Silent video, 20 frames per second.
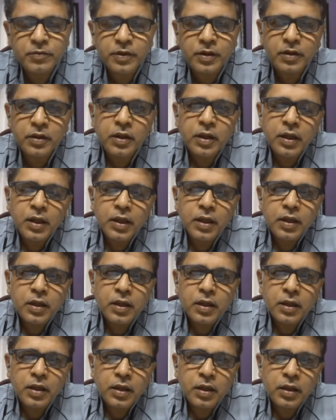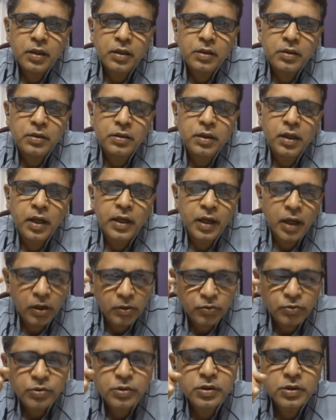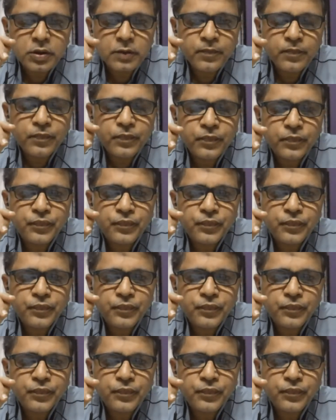were announced,